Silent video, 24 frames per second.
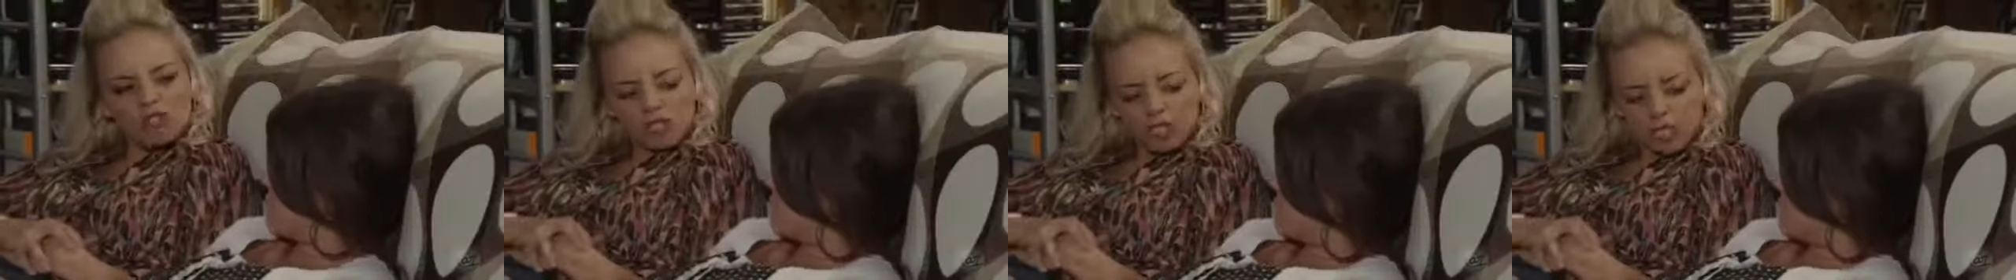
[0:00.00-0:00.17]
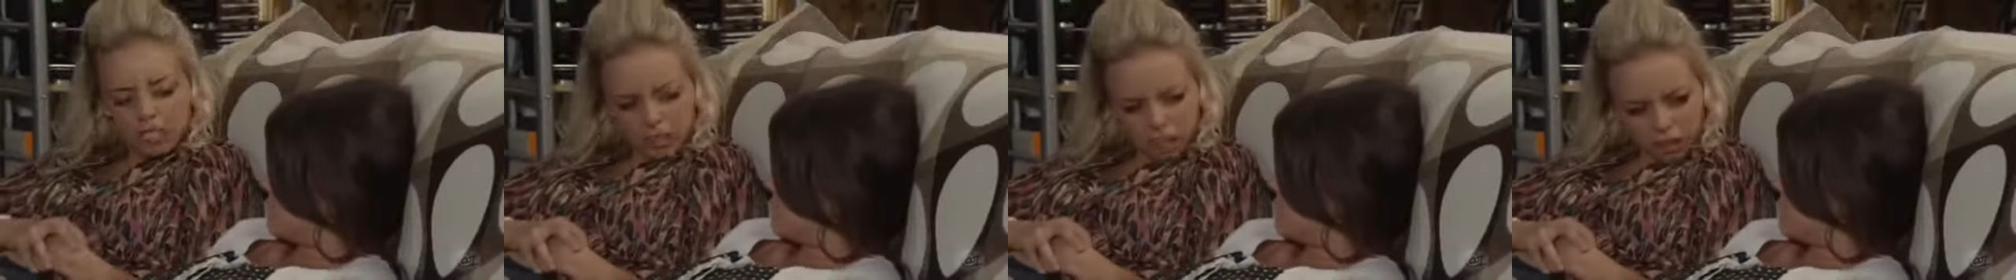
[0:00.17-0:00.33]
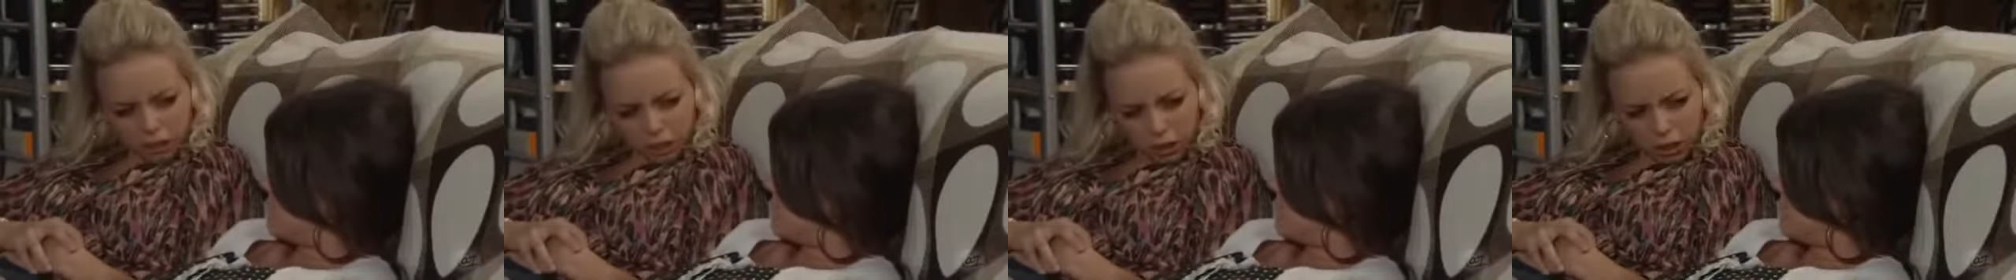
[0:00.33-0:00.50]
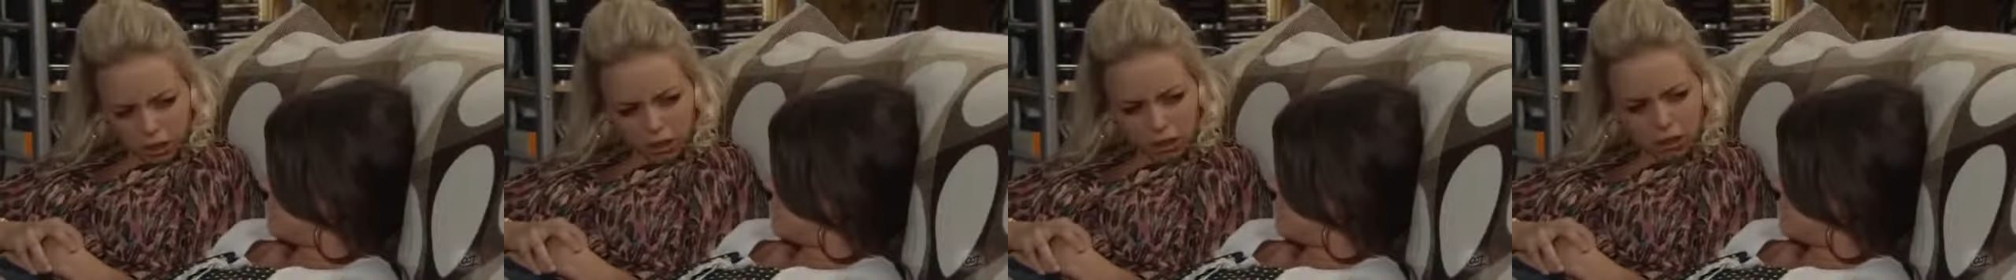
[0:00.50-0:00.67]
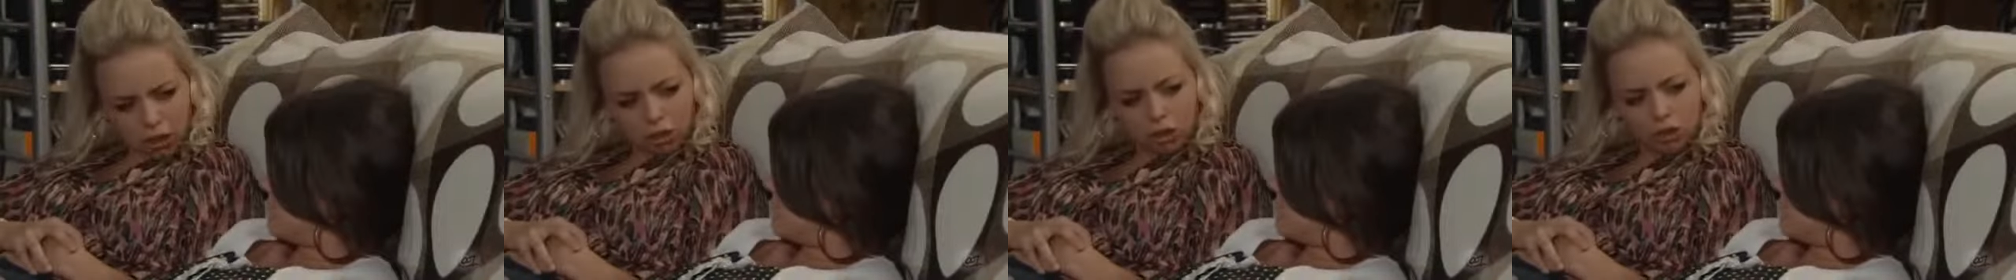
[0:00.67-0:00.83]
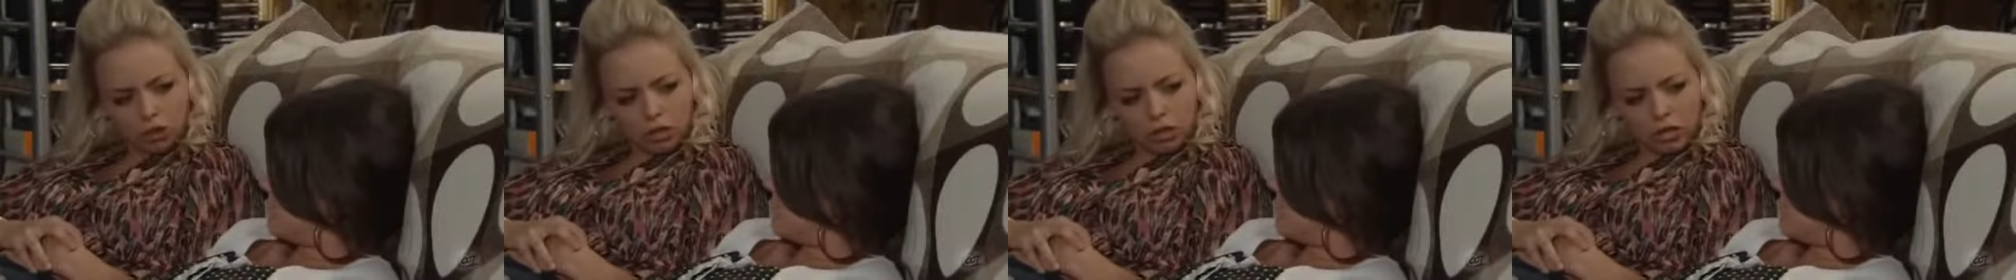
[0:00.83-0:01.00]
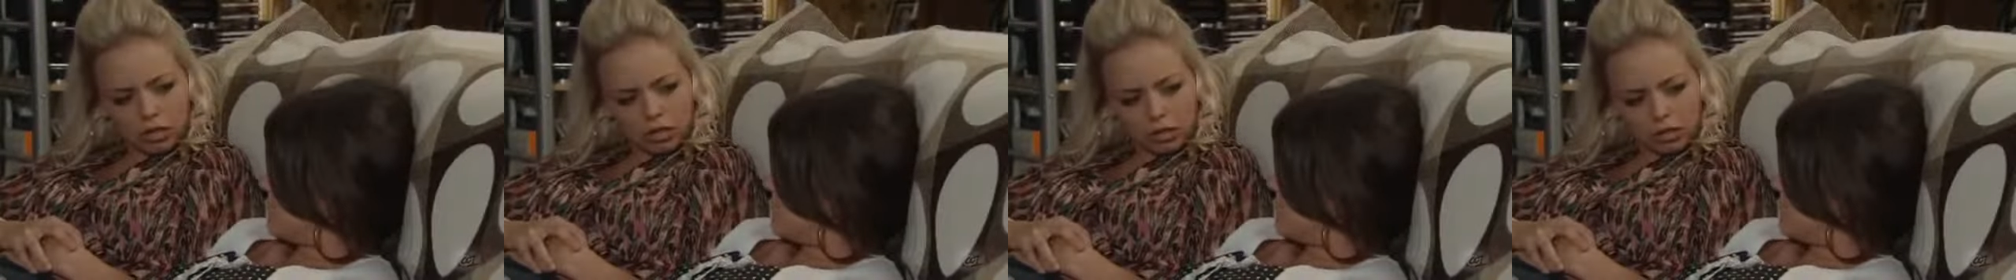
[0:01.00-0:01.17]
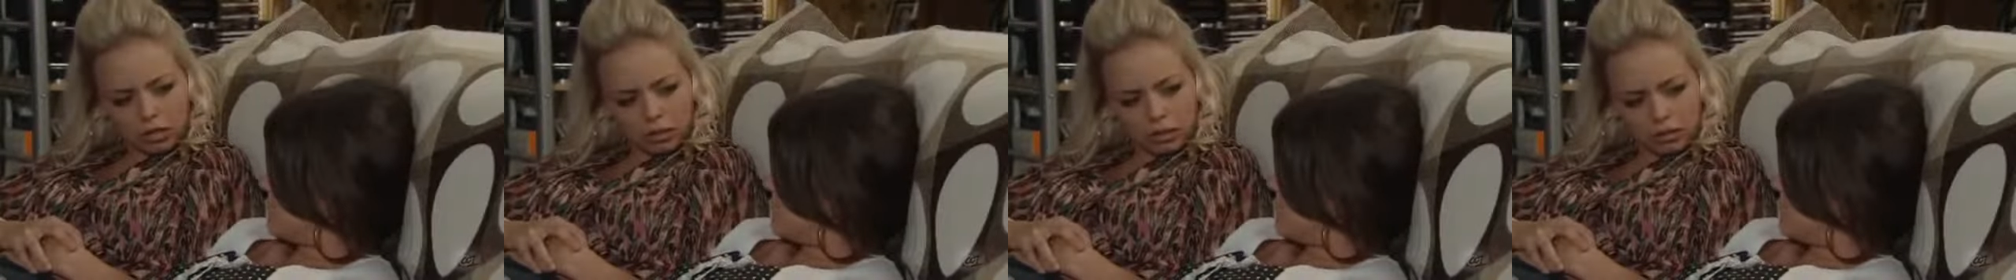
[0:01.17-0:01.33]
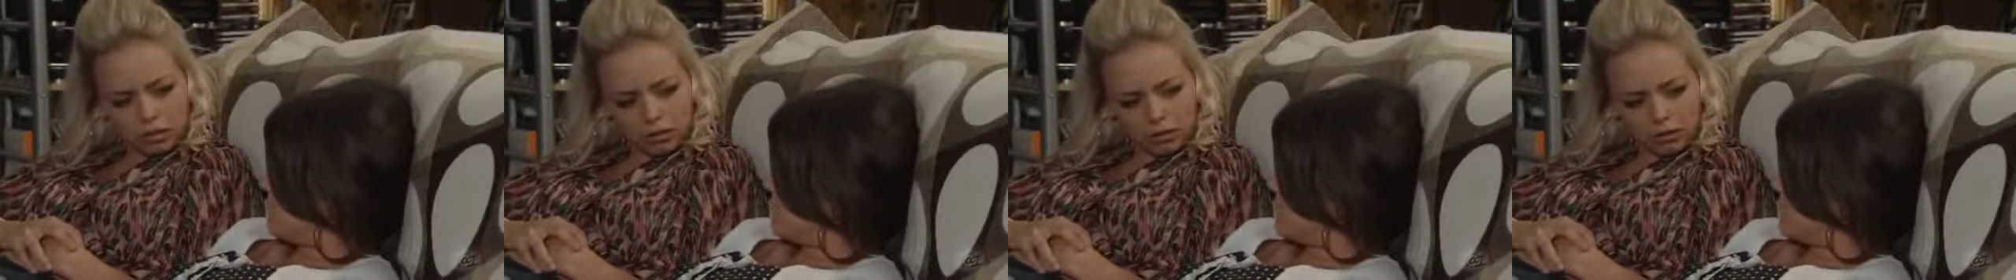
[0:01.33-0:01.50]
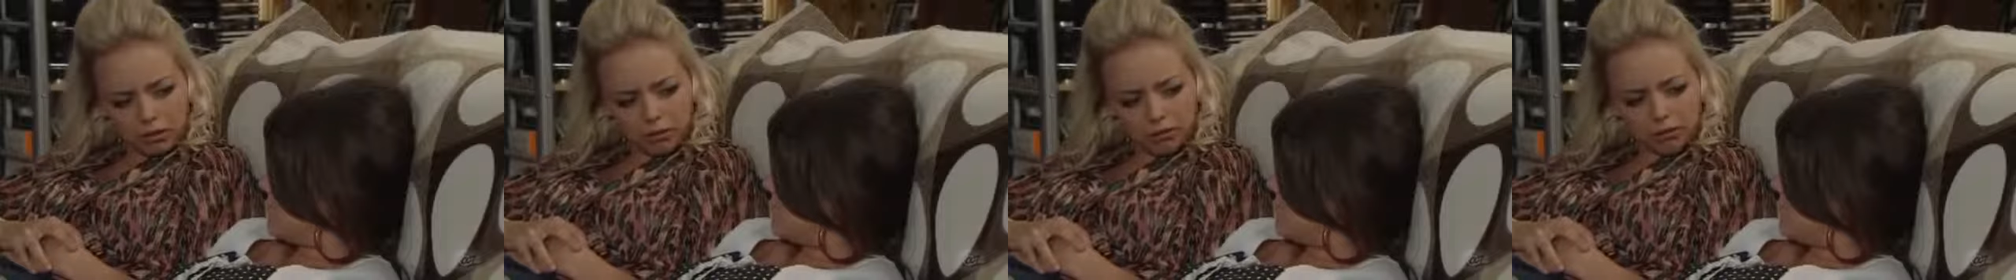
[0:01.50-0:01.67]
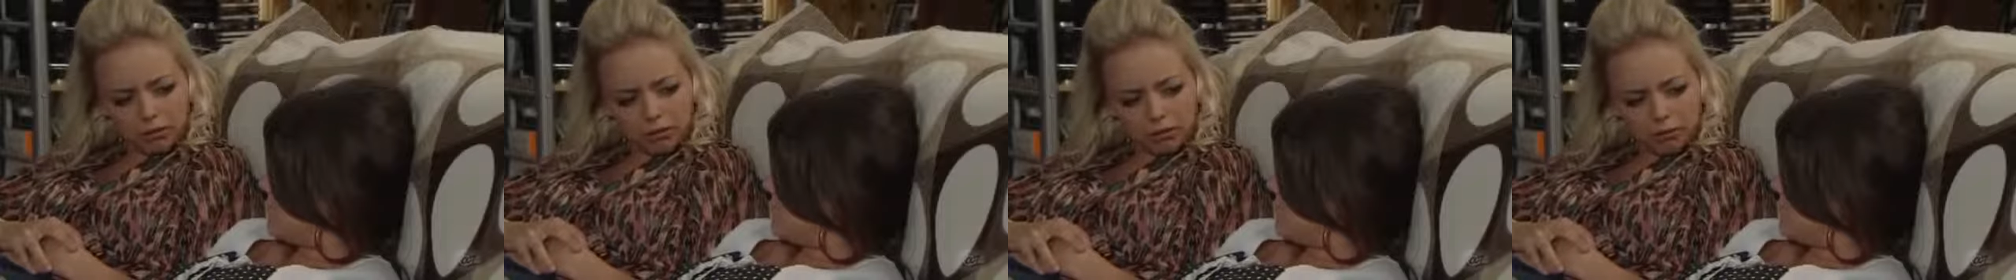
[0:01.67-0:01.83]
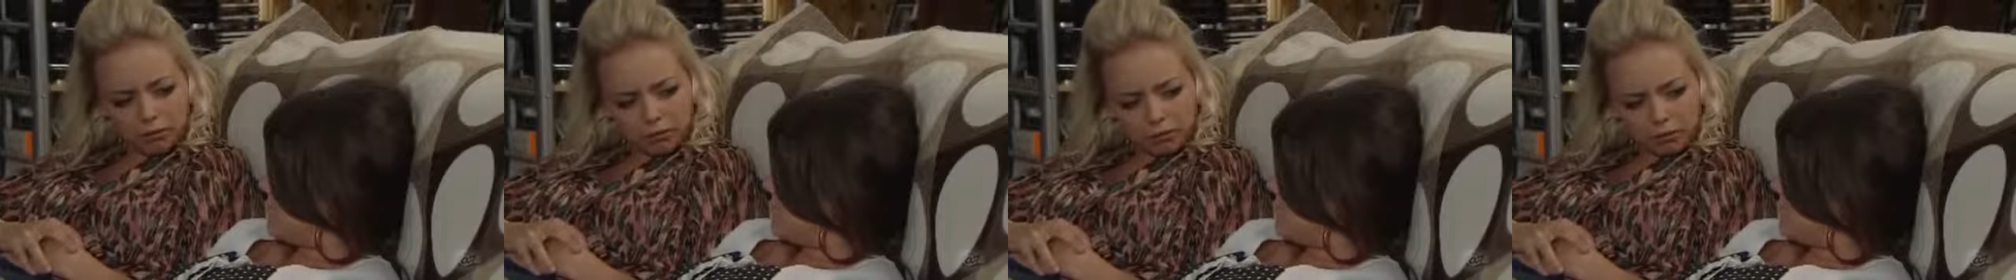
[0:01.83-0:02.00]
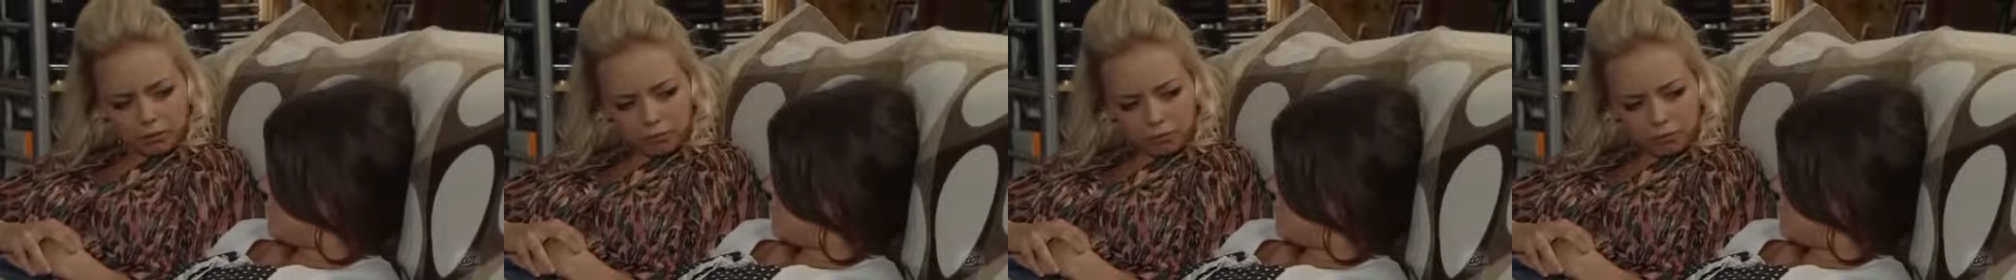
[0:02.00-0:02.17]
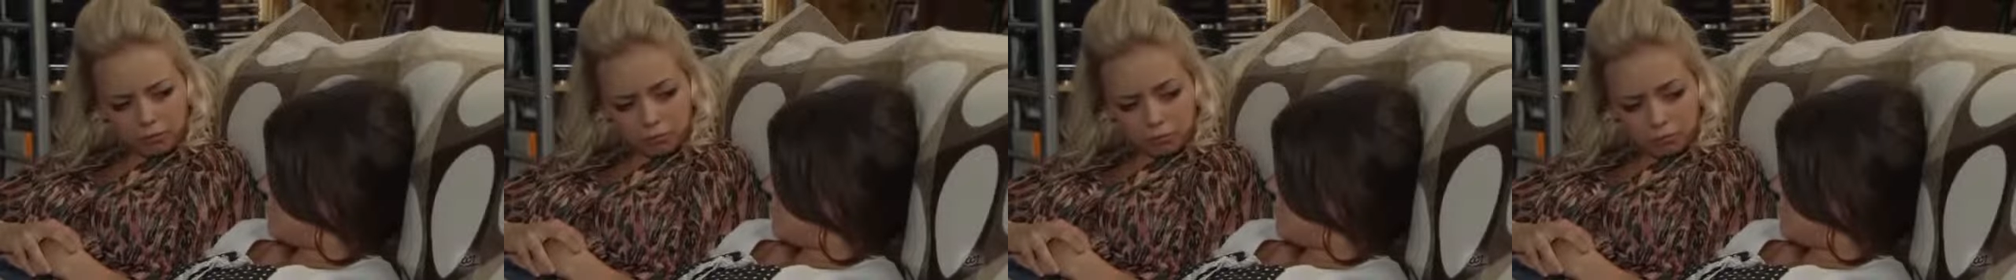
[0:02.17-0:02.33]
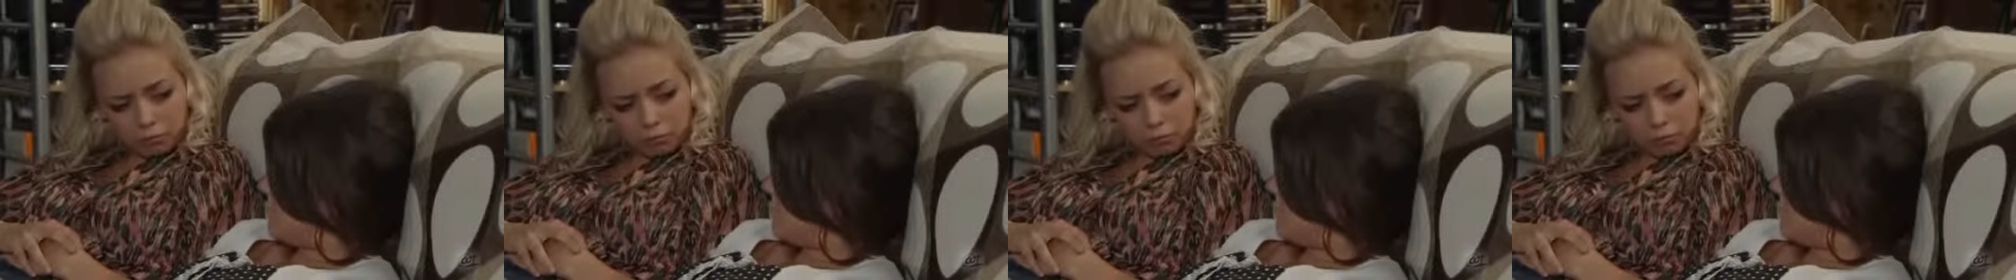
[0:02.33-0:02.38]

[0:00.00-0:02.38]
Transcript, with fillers: relaxed and enjoying yourself.